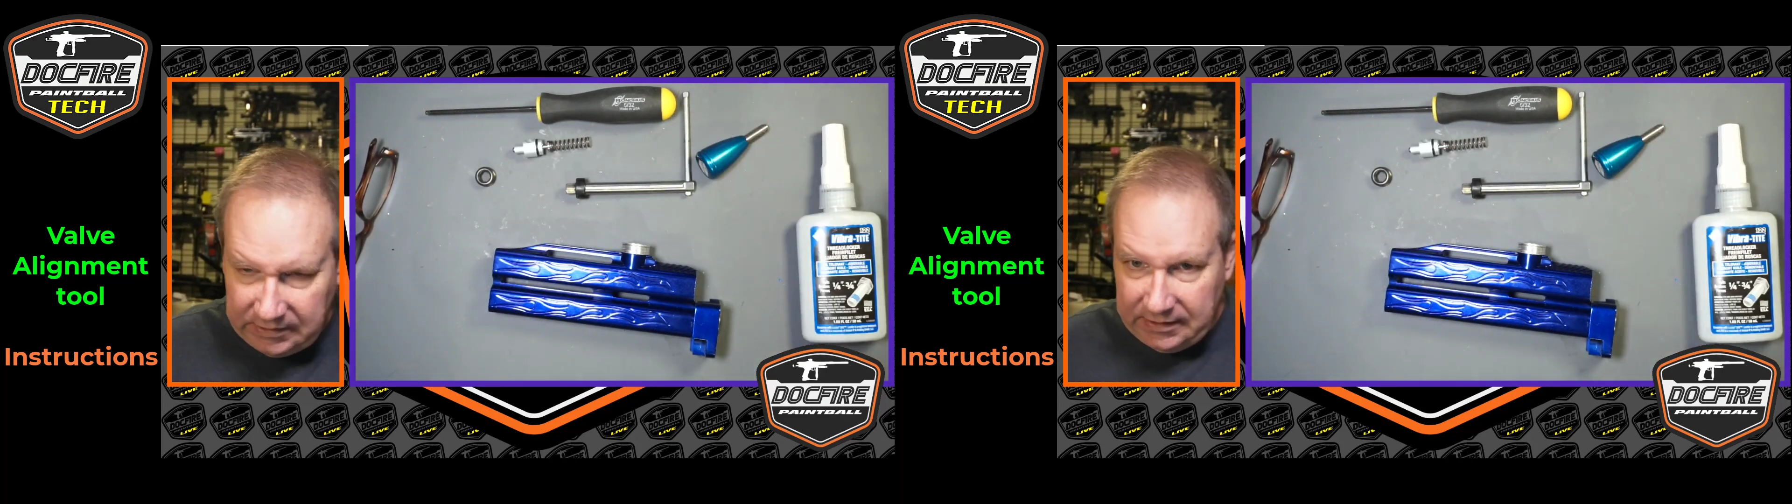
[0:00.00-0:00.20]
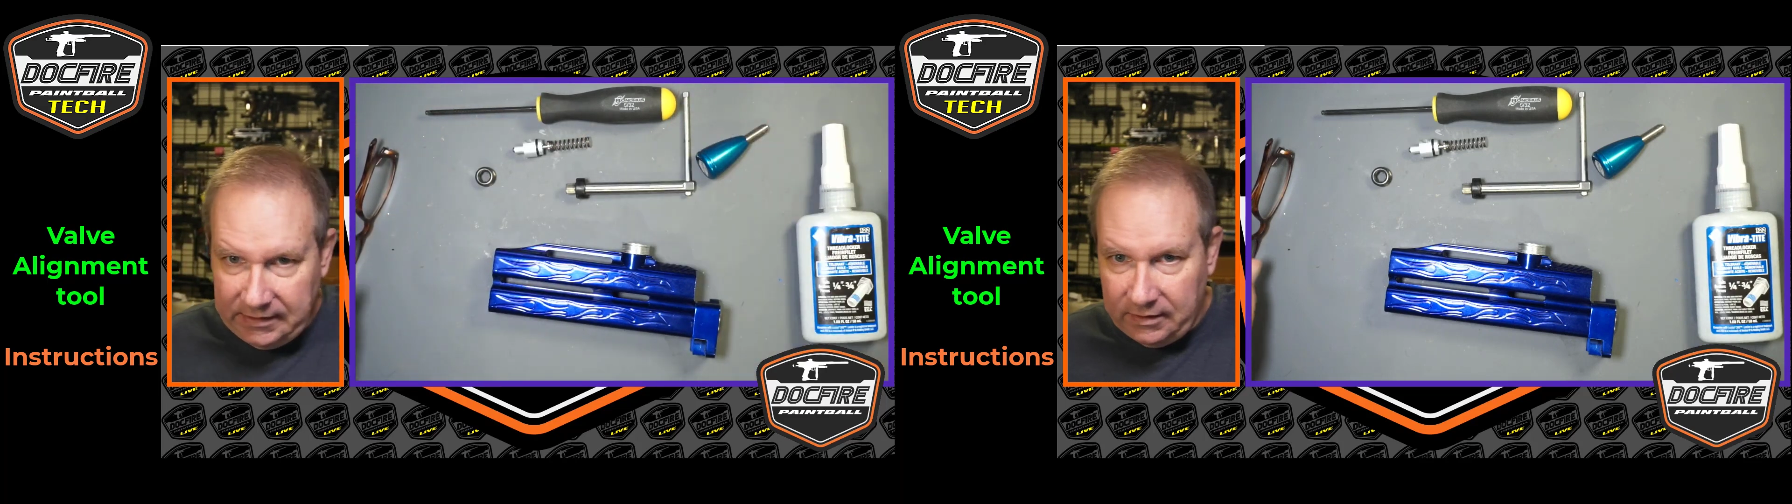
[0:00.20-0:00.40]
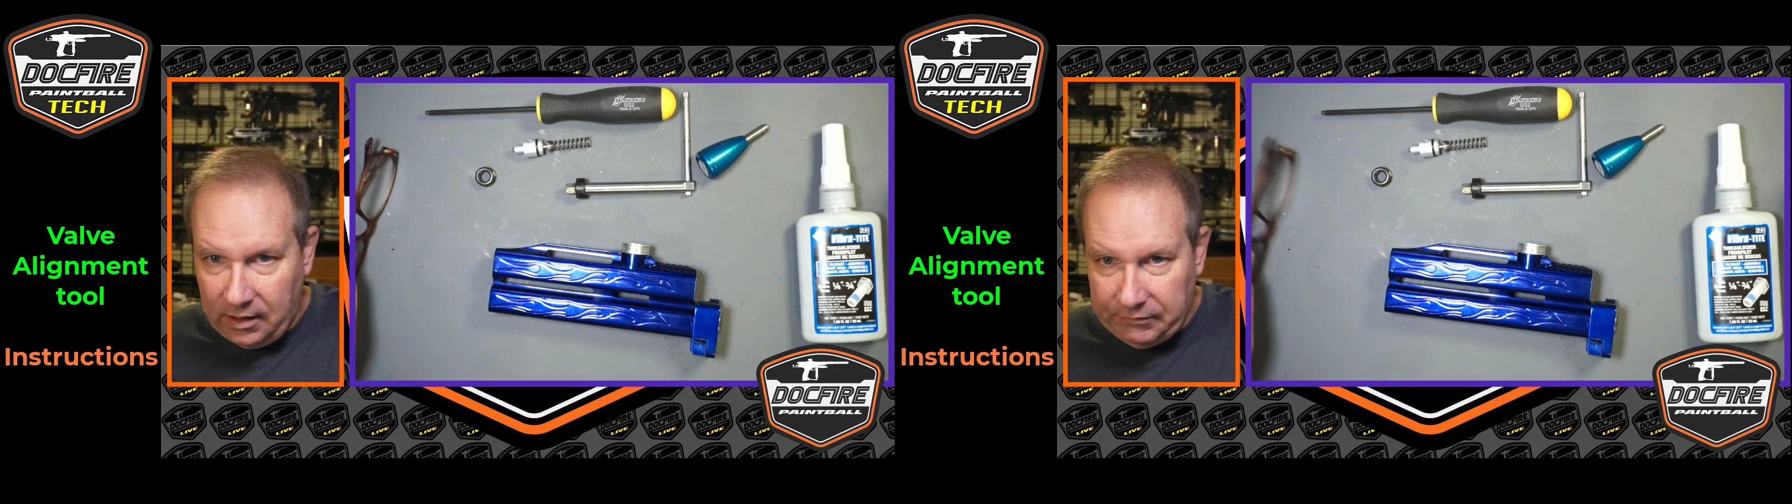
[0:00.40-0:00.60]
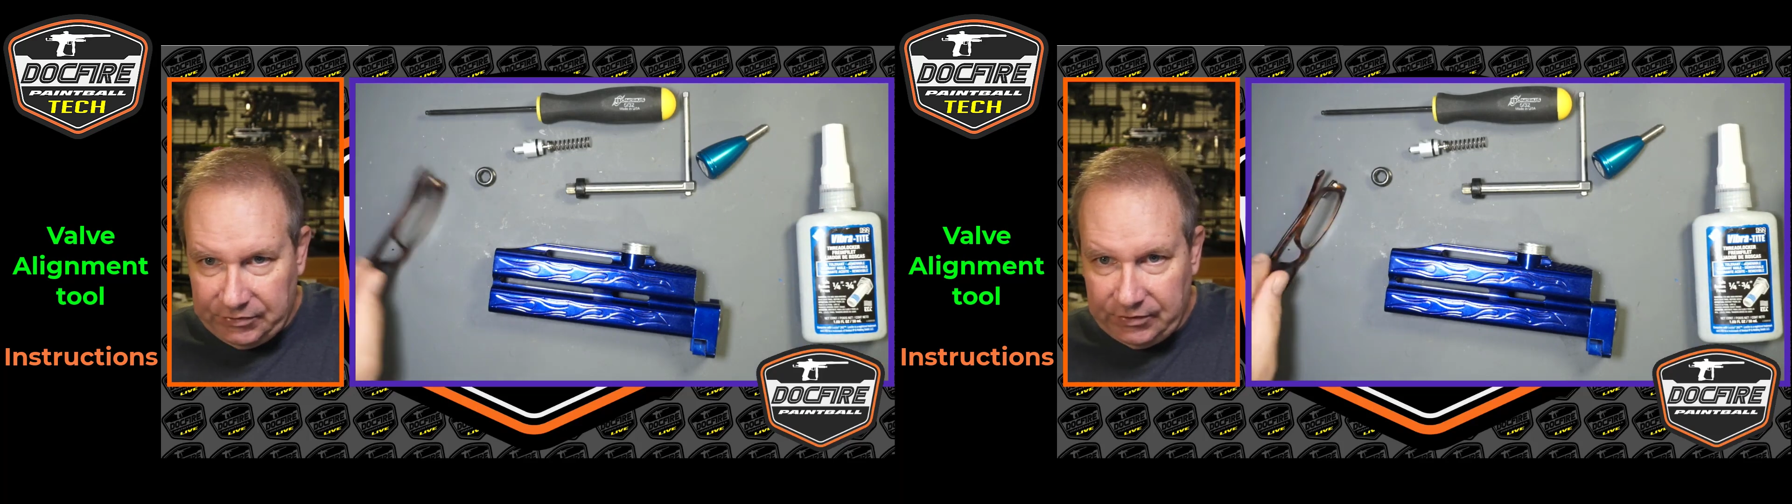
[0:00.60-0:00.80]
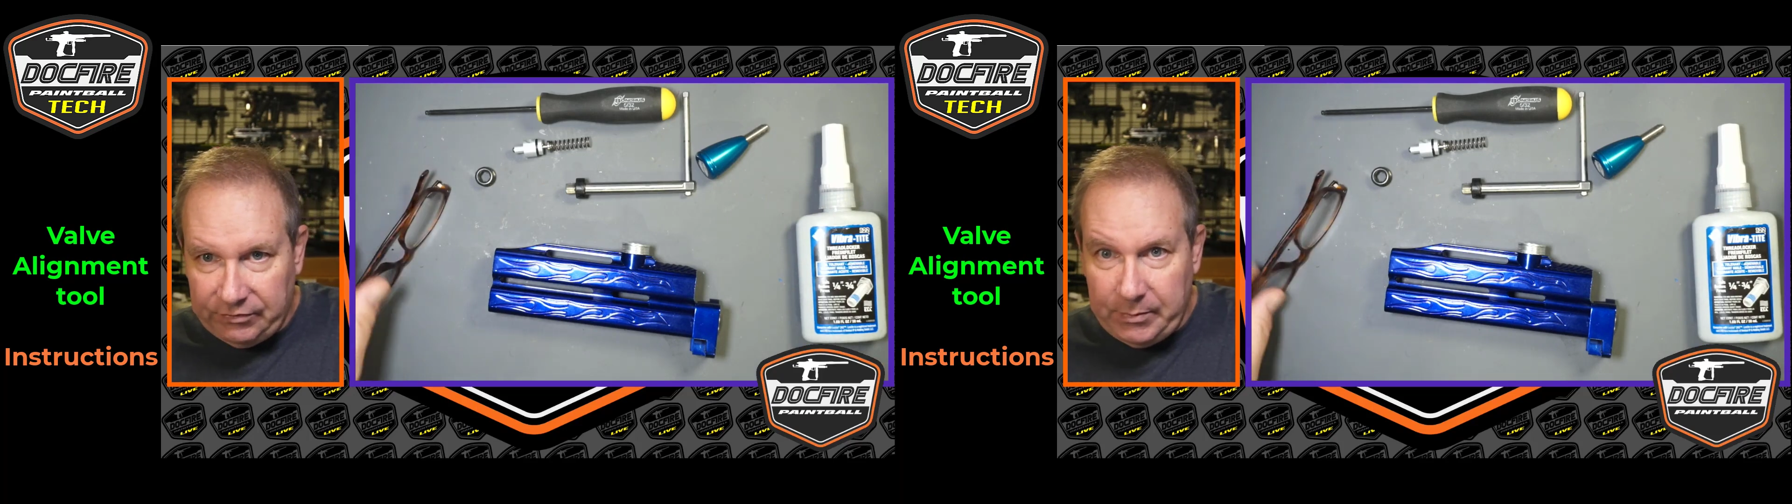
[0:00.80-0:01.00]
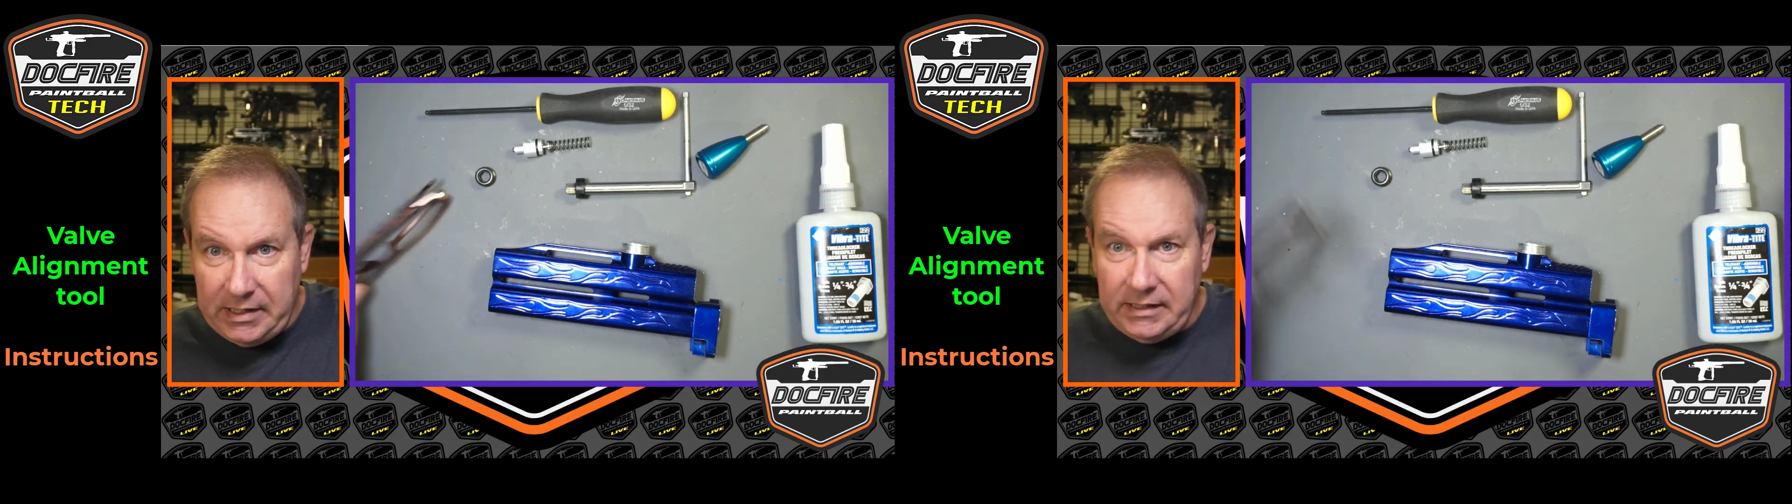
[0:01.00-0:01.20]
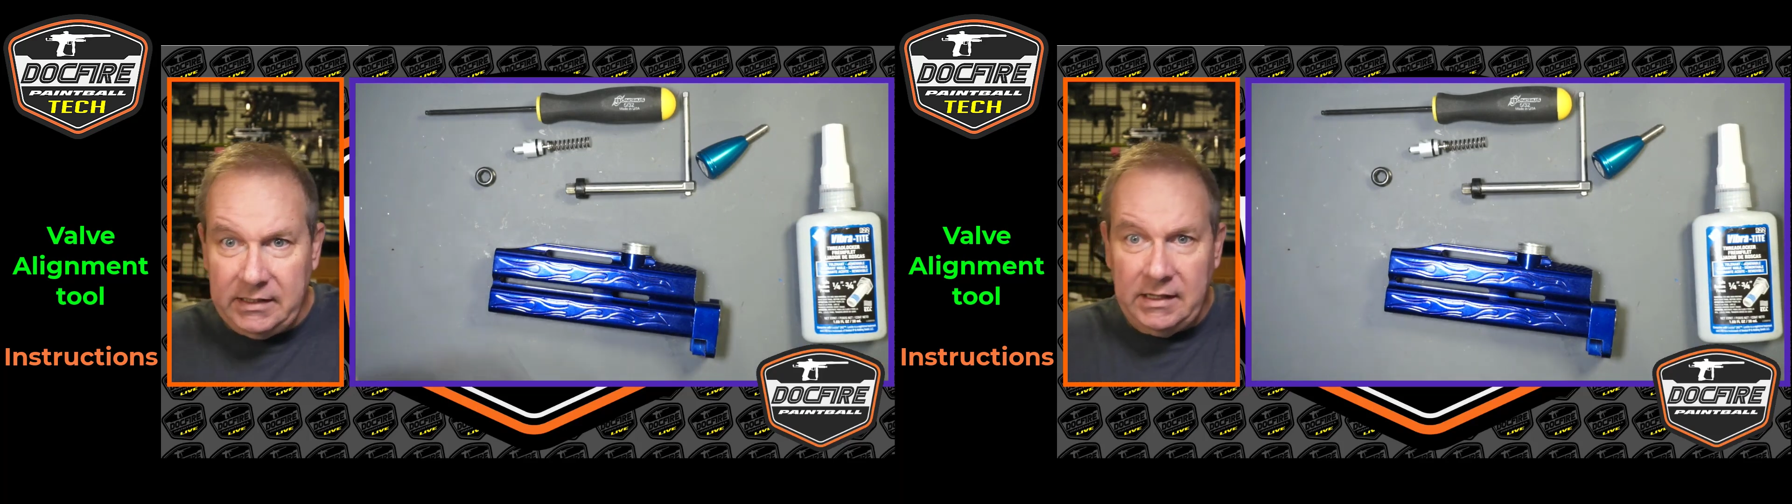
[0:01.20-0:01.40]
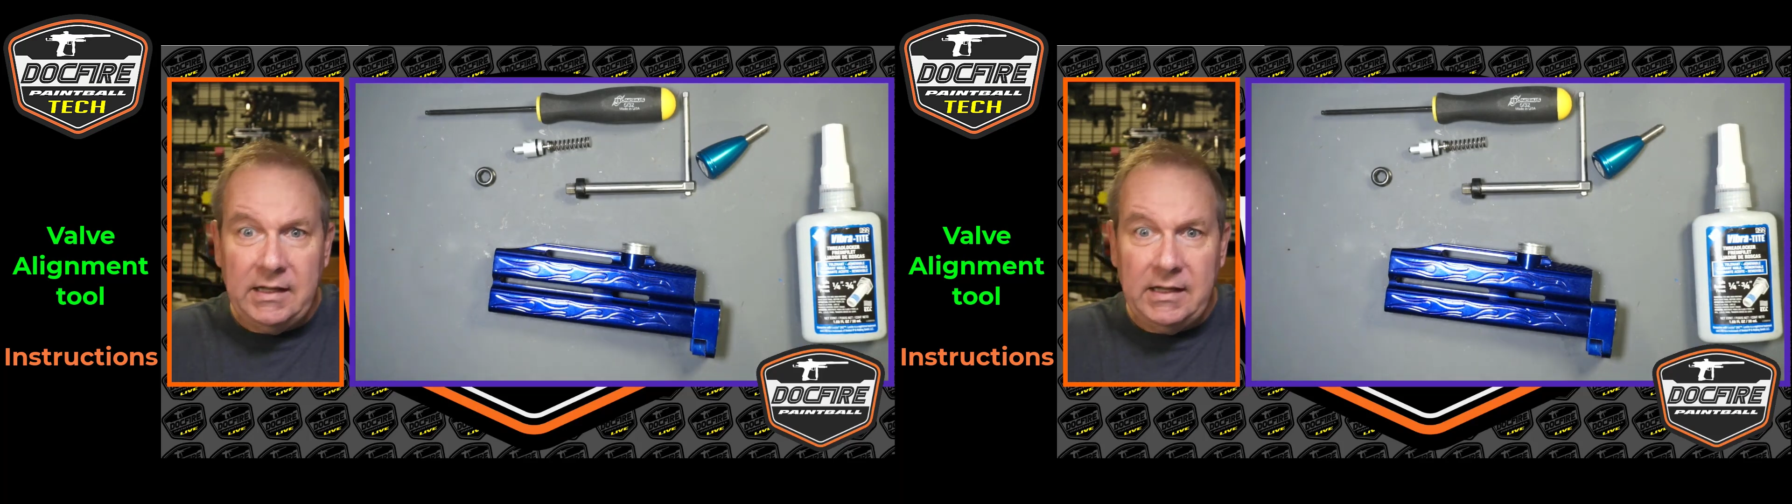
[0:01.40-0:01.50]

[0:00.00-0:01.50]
And then obviously for me,